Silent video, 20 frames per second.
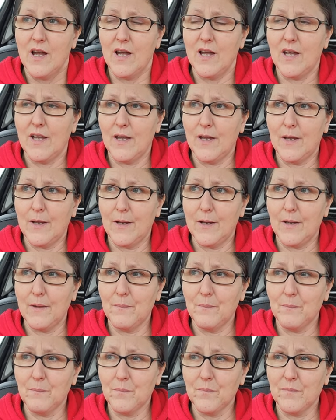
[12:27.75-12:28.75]

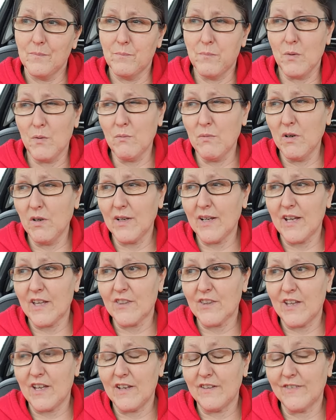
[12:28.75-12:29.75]
But we'll
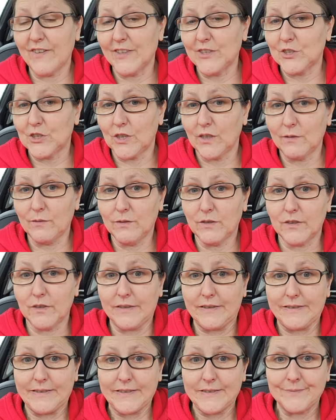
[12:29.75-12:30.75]
get there eventually, won't
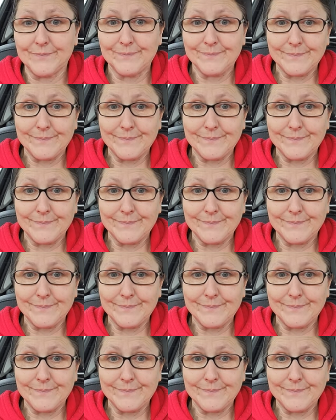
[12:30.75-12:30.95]
I?